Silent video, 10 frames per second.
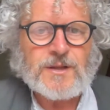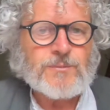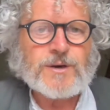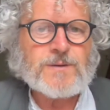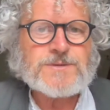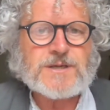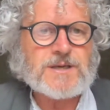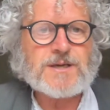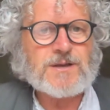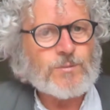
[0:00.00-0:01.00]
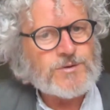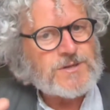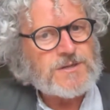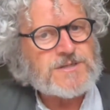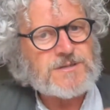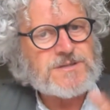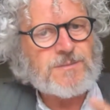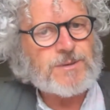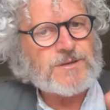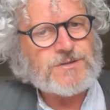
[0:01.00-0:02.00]
when I was a kid, was there
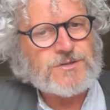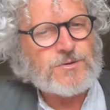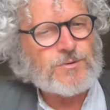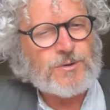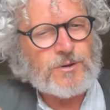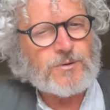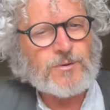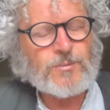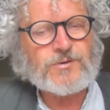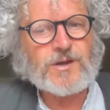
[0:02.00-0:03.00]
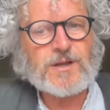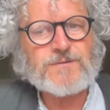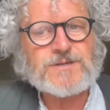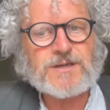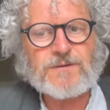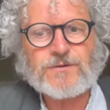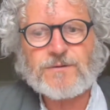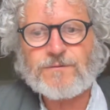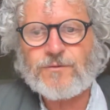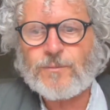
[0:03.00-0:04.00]
somebody in school who was kind of
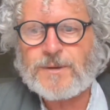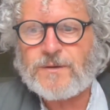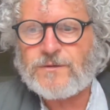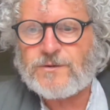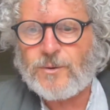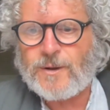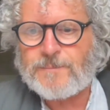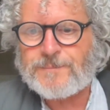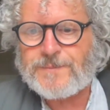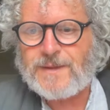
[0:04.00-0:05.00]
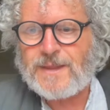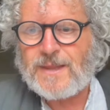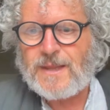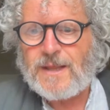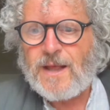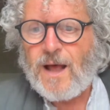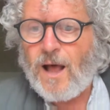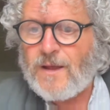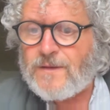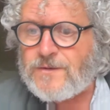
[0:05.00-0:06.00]
significant for me, and so
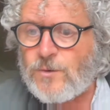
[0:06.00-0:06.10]
on.